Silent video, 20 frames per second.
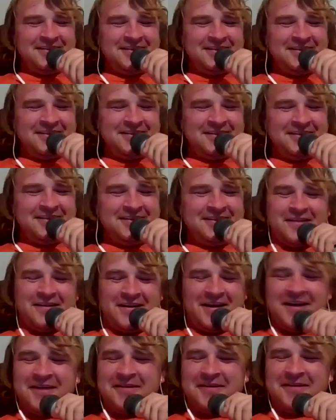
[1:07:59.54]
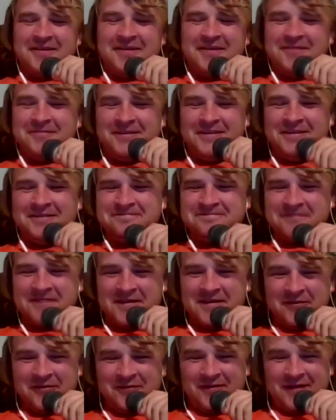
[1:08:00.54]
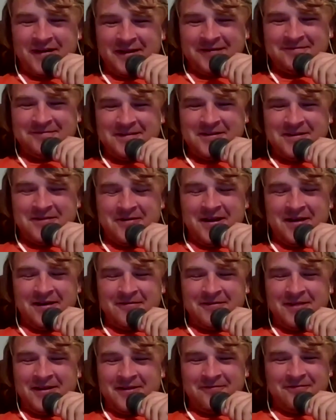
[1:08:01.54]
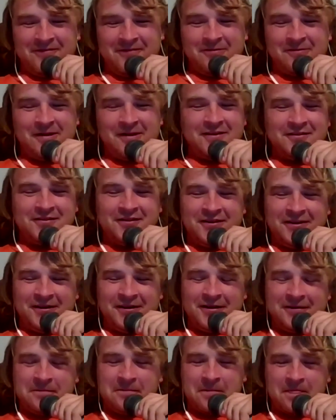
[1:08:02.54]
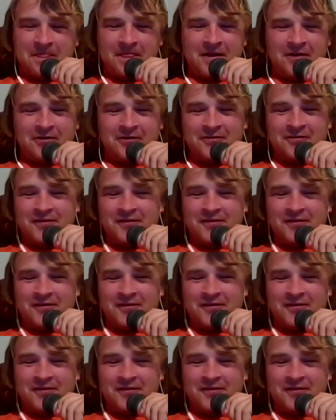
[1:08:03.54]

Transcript: about that, but it was fine. It runs good, cruises